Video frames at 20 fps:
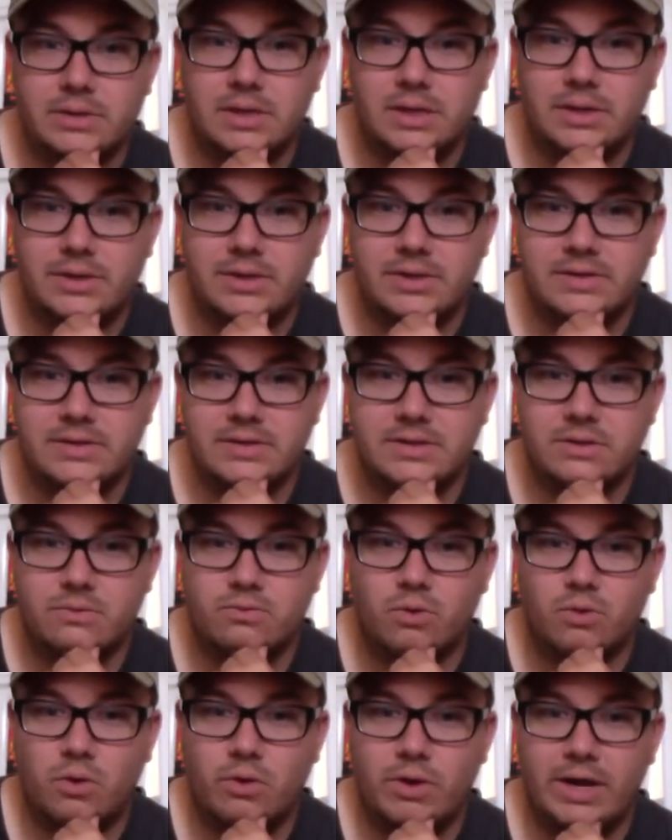This is the
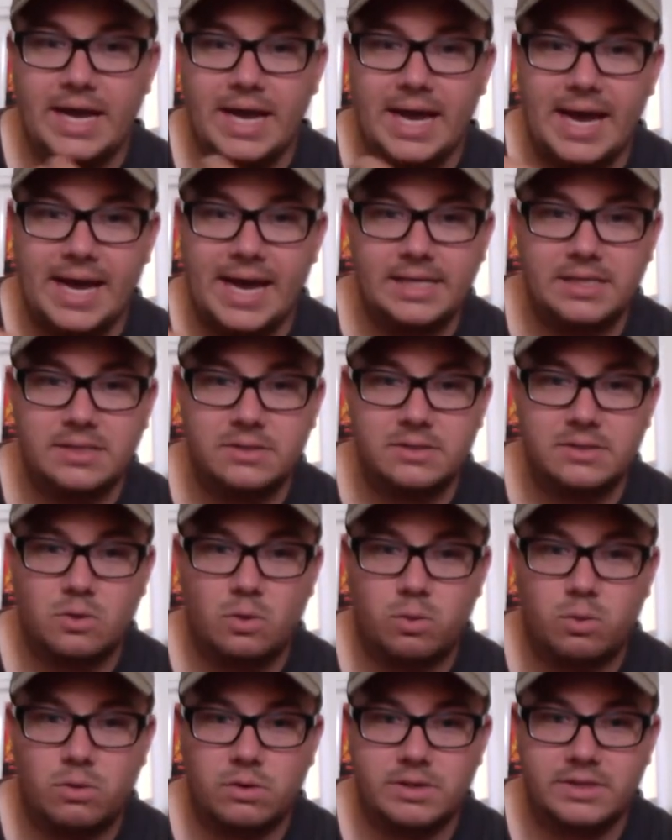Roy Haynes
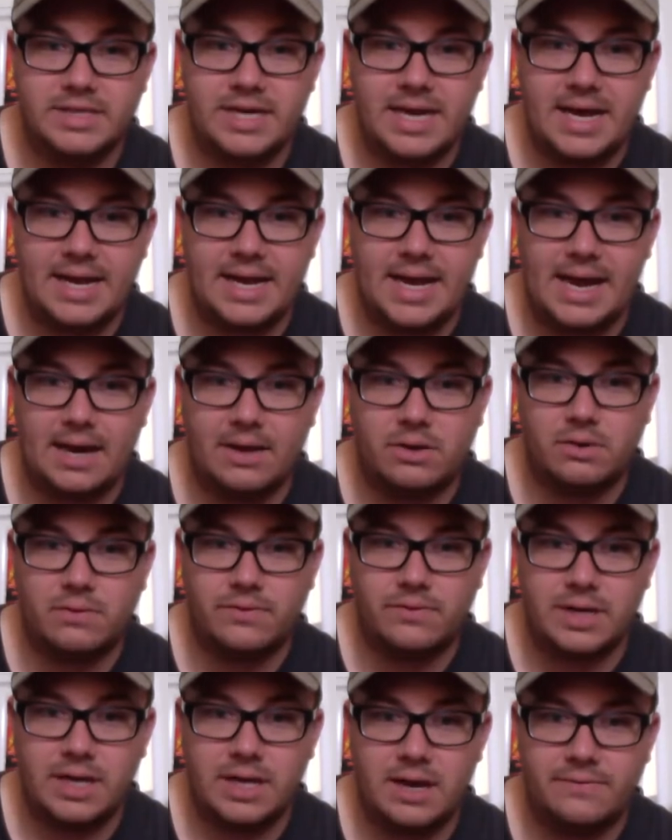Quartet, Out of
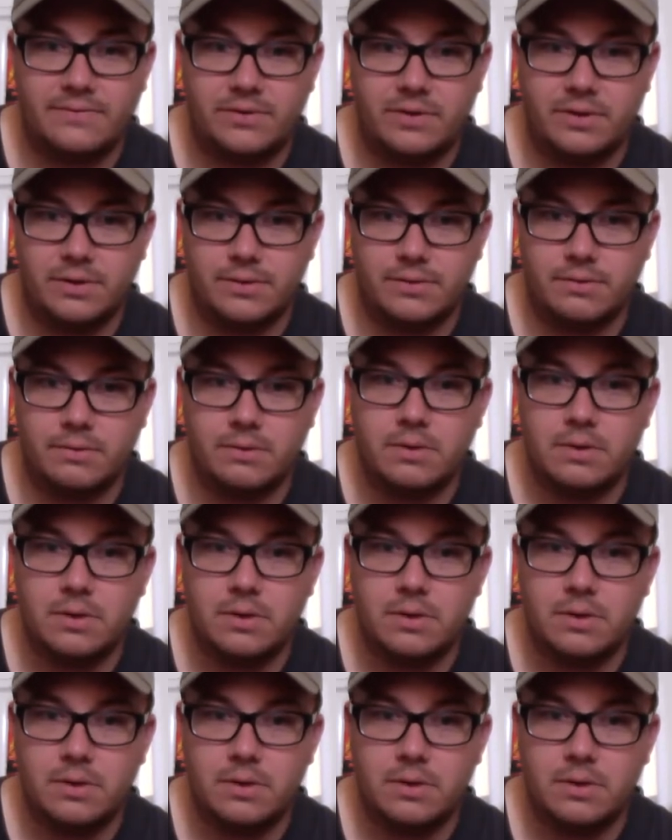the Afternoon.